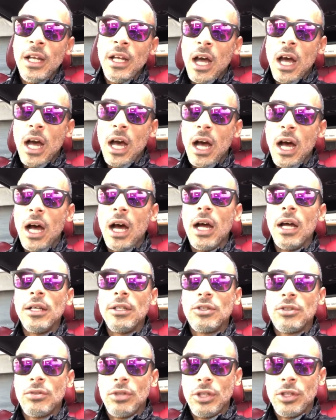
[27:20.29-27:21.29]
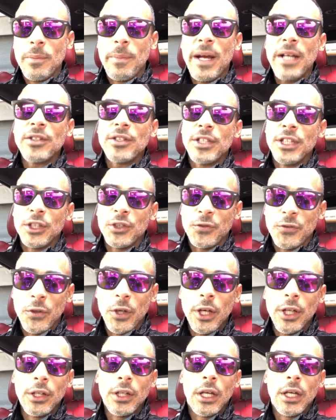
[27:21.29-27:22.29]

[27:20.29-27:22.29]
He's about 6 foot,